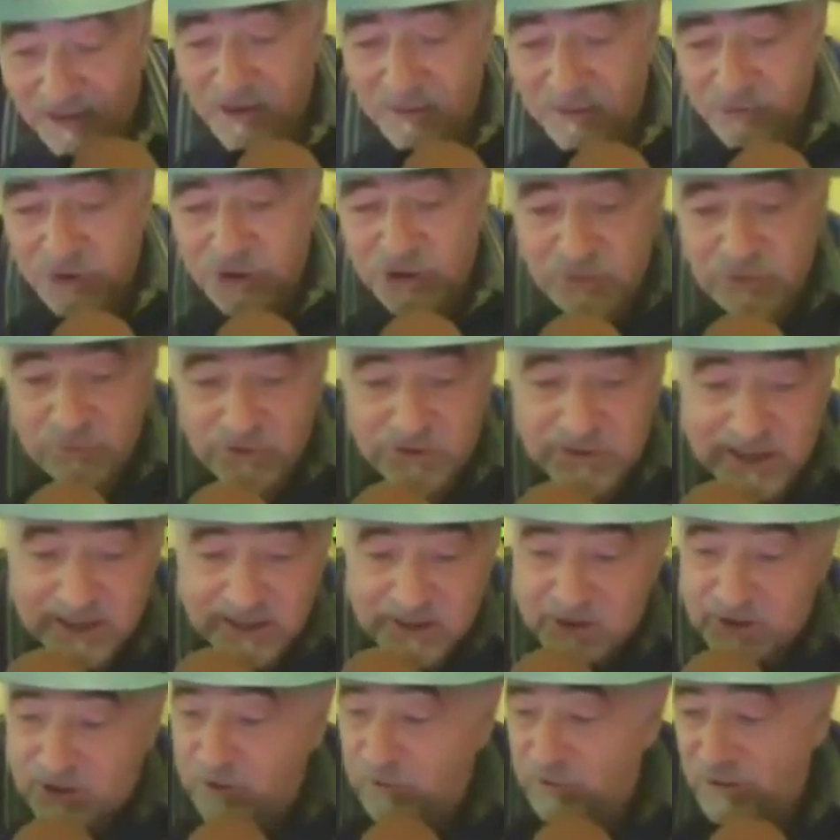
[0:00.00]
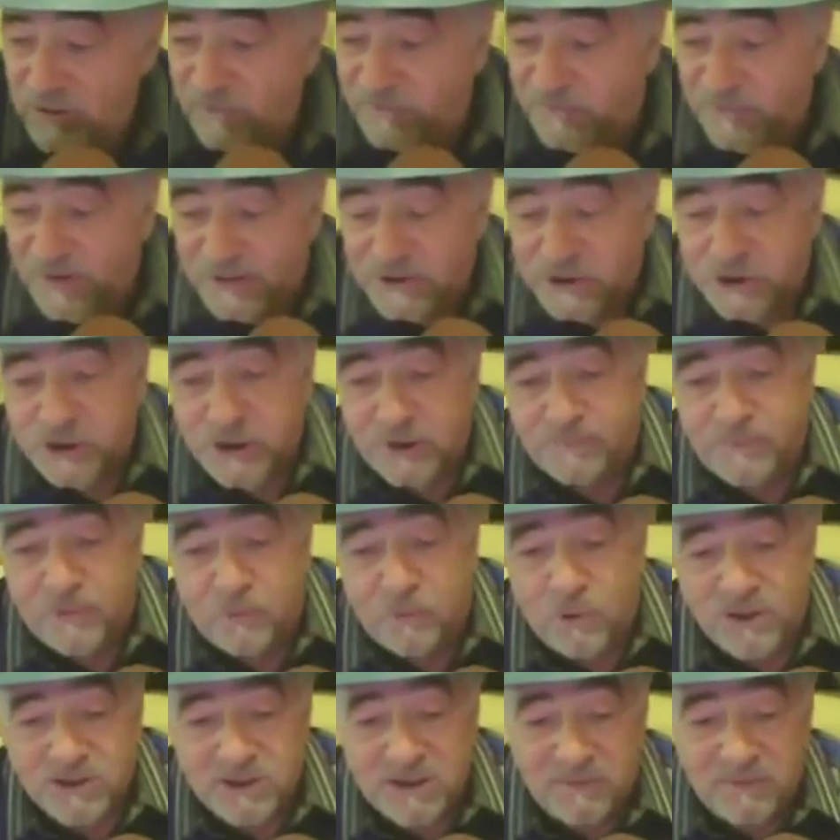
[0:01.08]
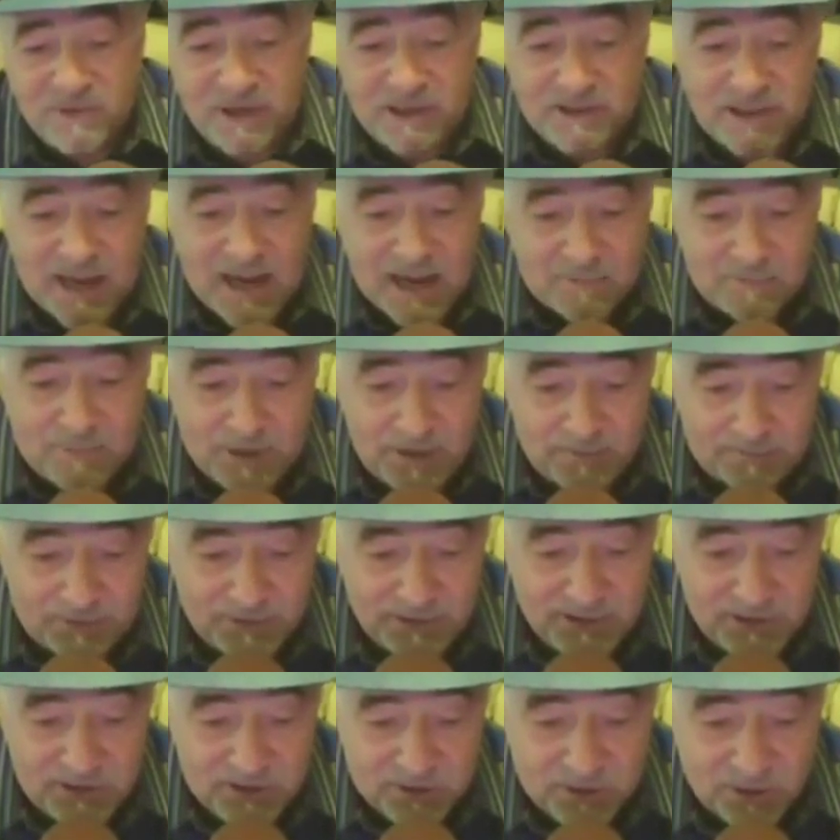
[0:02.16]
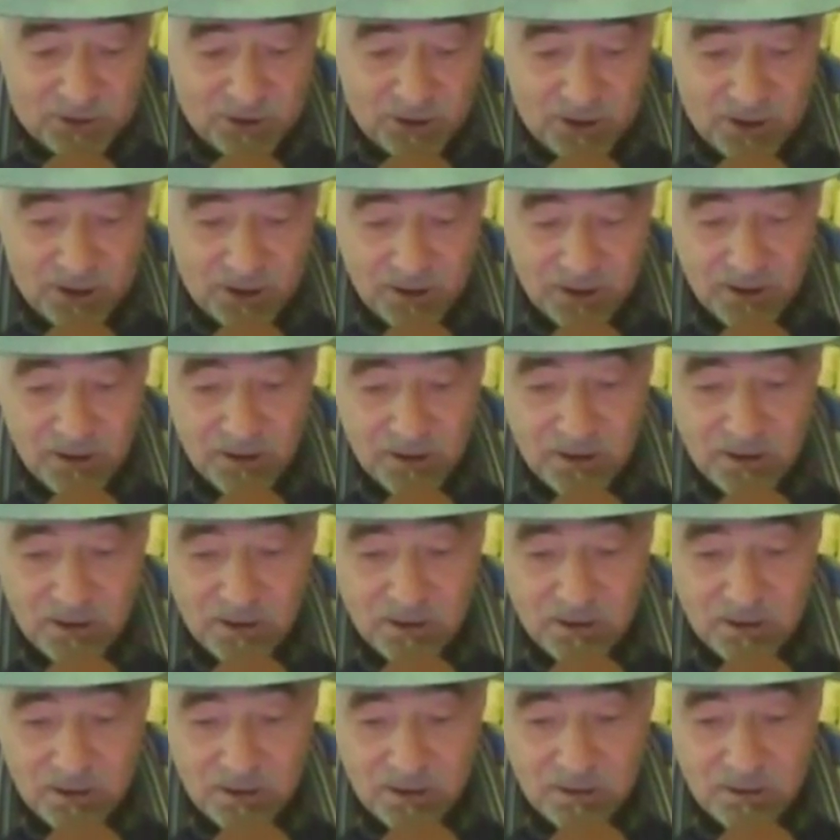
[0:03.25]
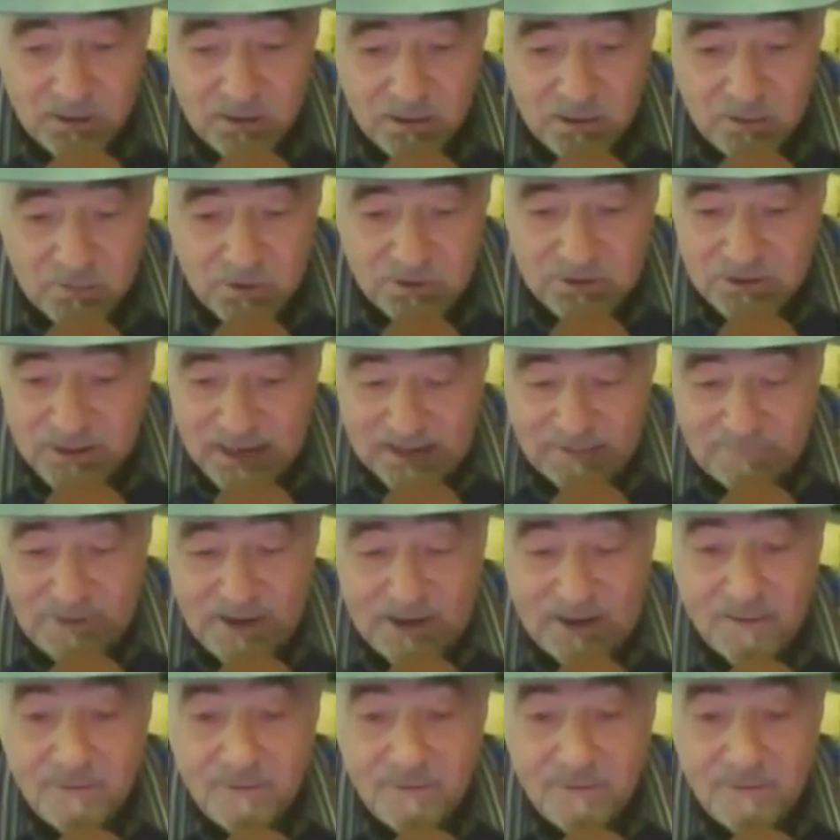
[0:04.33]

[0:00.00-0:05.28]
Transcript: come she was executed and the fence jumper wasn't even attacked by a police dog? What's that about?